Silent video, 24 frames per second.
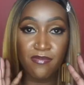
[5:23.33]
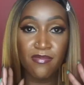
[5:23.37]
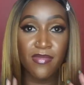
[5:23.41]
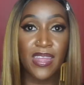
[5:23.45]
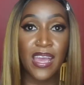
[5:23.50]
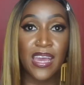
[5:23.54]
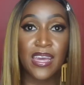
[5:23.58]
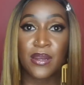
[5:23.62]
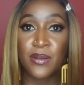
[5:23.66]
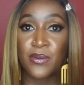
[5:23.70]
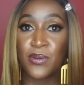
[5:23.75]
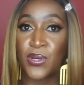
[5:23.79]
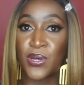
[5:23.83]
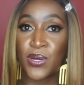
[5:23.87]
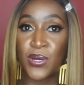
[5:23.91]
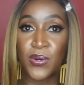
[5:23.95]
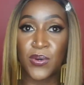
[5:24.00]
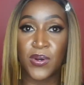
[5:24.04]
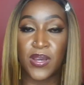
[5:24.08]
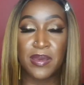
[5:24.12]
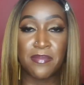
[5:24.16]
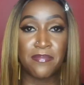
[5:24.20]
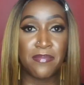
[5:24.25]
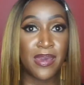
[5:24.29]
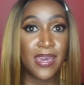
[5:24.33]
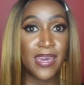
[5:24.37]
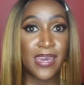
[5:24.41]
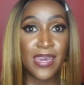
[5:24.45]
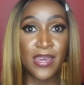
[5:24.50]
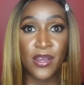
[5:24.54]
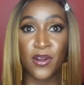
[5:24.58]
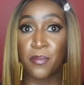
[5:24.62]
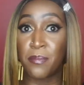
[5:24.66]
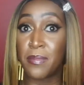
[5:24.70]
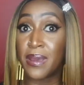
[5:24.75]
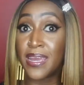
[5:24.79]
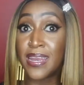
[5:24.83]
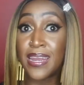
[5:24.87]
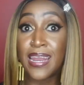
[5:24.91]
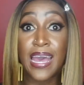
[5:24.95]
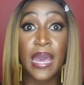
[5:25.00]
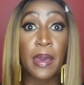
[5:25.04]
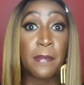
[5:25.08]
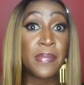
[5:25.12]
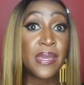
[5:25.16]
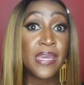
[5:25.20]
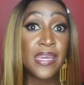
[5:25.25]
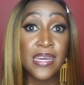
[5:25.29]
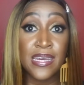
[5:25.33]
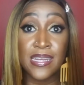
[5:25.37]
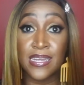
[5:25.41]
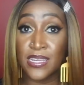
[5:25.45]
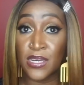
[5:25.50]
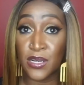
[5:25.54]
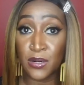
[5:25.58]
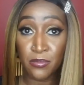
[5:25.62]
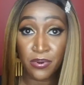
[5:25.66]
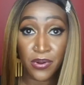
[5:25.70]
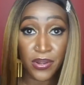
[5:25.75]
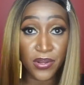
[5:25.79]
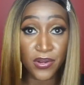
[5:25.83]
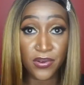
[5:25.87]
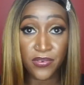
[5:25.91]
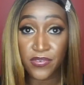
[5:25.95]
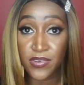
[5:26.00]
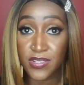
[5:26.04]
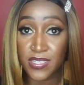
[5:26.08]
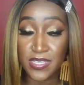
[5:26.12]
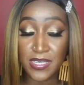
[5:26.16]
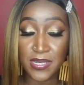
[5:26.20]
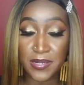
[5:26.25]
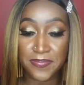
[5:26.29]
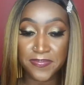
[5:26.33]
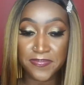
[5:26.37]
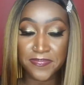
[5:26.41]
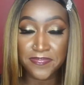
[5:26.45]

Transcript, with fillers: I don't know. It may or may not be a deal breaker for some.